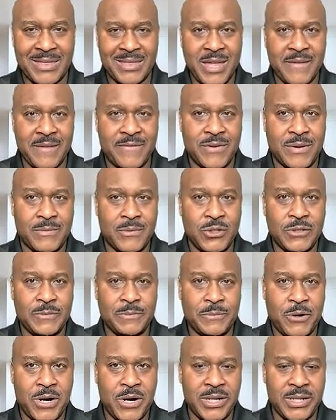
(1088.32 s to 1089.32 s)
think for the
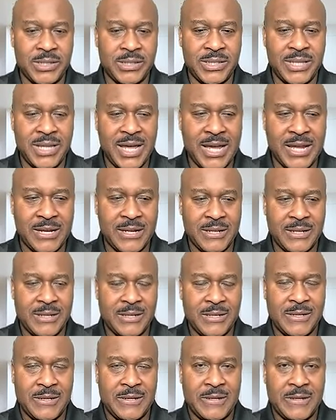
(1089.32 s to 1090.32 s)
most part is that
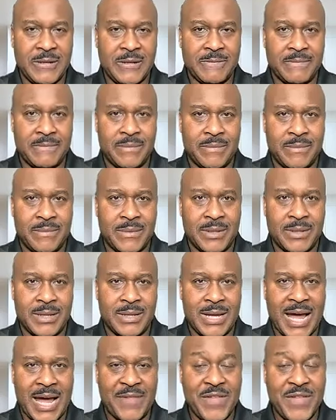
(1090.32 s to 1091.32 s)

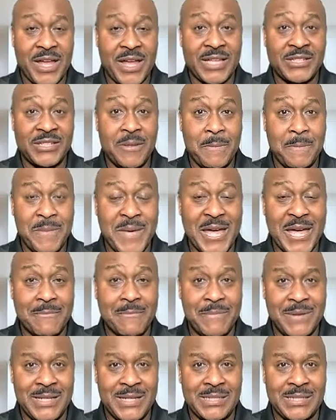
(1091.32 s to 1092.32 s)
I think it's a big
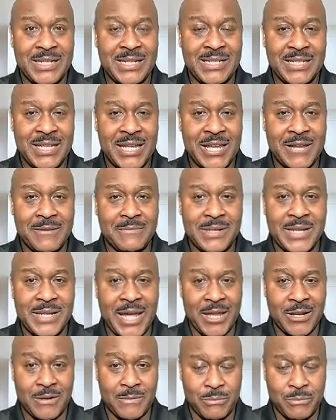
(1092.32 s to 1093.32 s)
business in
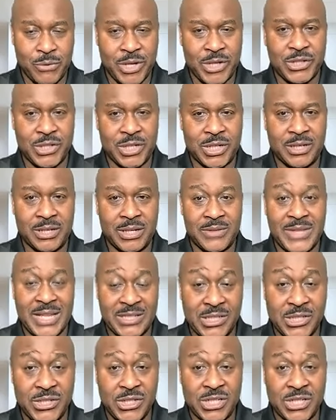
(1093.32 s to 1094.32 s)
data breaching.
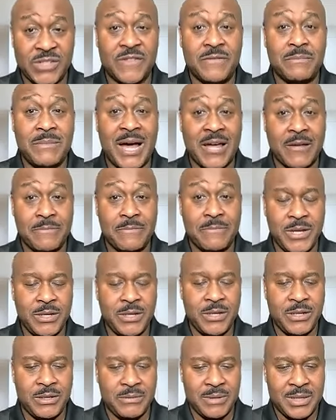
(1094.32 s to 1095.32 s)
That's just my
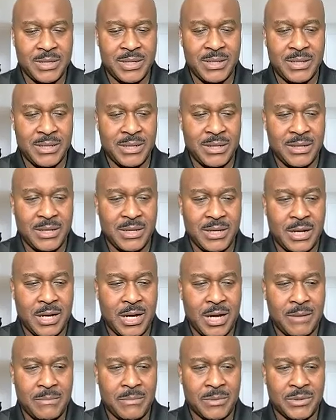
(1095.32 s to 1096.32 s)
opinion.
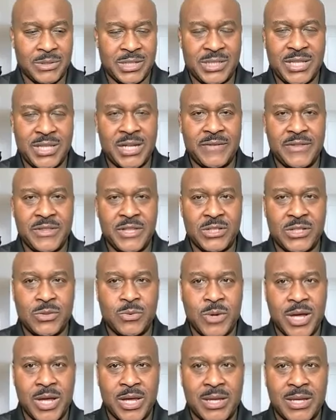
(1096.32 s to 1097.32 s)
Just think of it
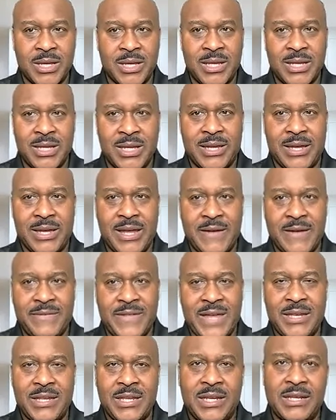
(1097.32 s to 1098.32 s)
this way. If
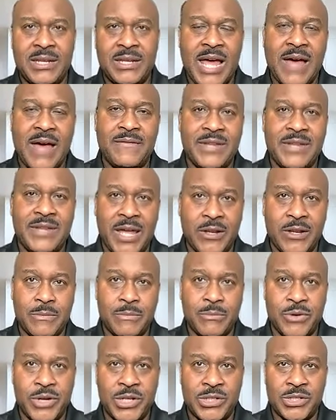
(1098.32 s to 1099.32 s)
they didn't have data
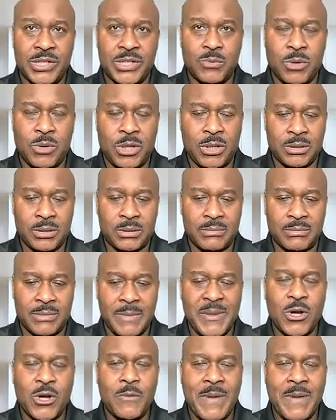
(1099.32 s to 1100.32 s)
breaches, well,
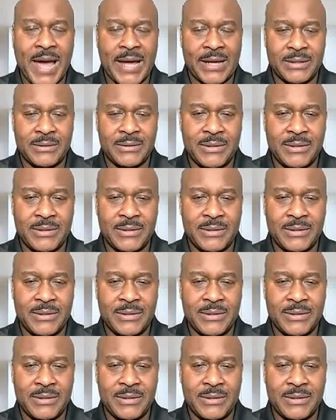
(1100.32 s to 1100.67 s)
let me go back.